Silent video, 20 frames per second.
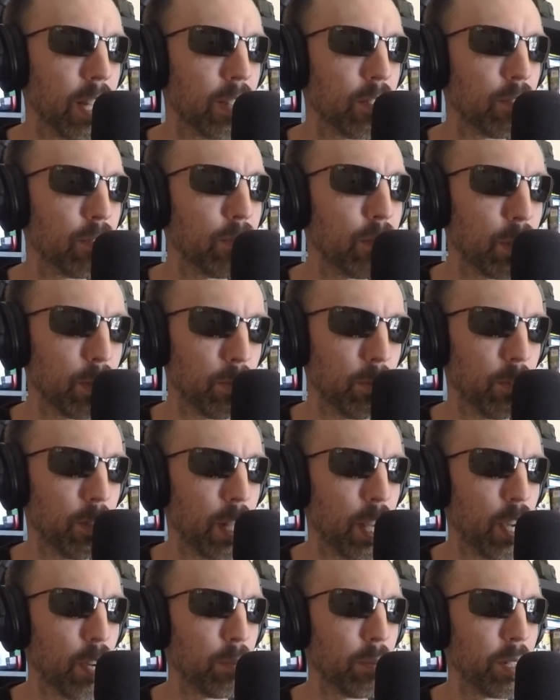and
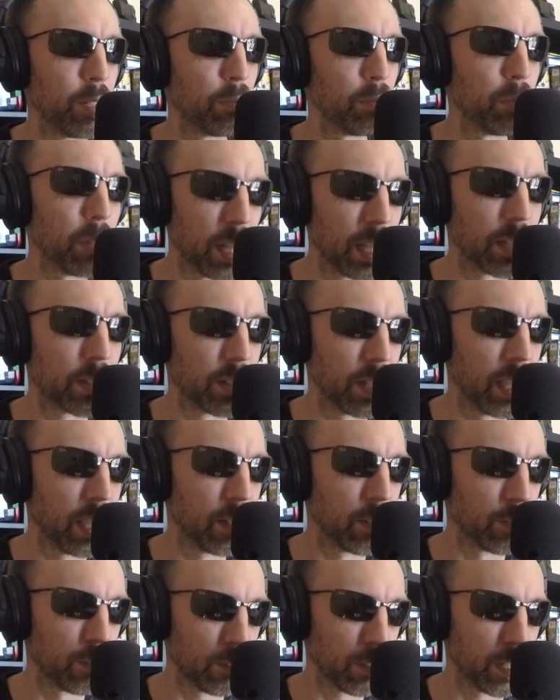flip-flop and break
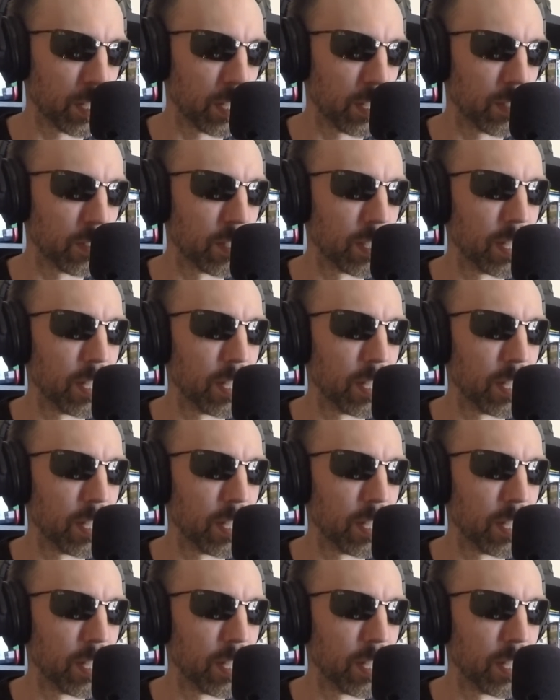down for you.